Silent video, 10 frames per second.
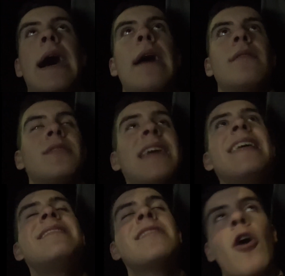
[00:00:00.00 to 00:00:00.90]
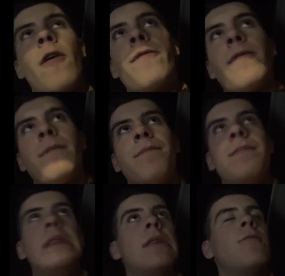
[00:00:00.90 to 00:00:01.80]
So Dennis is off.
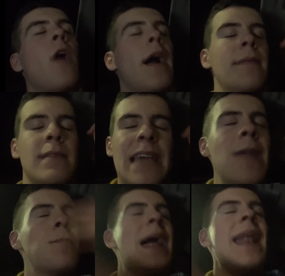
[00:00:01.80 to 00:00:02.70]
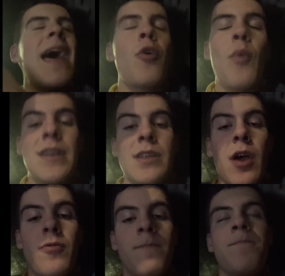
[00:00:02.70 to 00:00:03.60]
Right, game plan out the
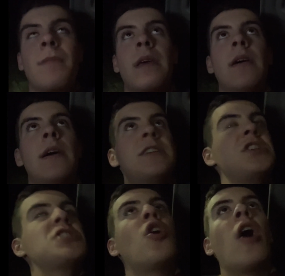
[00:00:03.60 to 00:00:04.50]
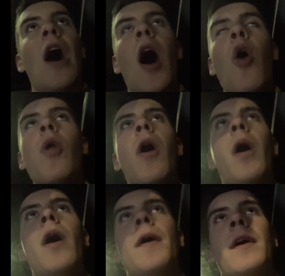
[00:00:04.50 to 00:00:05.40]
window. Just got a whole lot
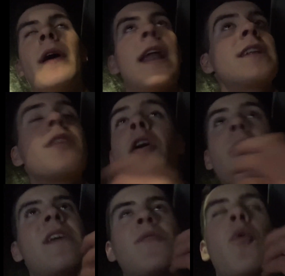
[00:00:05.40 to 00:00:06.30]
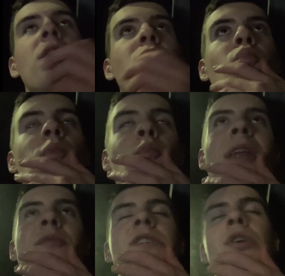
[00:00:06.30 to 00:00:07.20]
harder. And I don't know if this was when
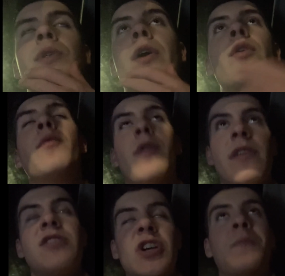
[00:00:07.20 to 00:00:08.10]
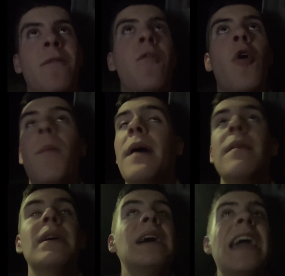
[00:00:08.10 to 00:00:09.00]
it was 2-0 or when it was just before, but
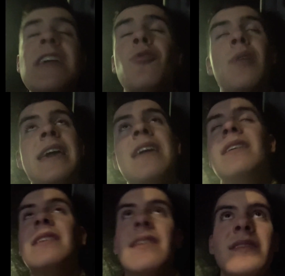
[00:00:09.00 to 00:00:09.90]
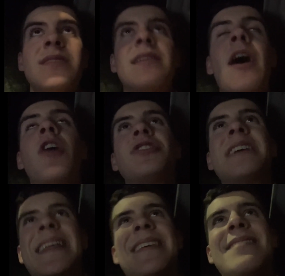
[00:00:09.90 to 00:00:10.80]
equally, Sargent
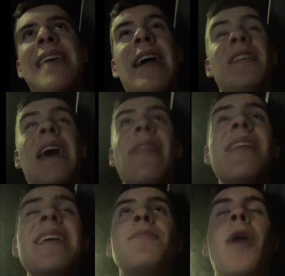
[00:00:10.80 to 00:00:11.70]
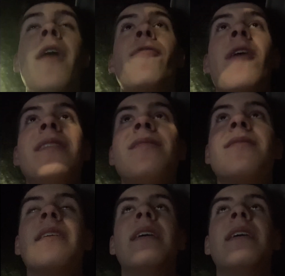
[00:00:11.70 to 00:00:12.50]
gets his second. And this, my friends,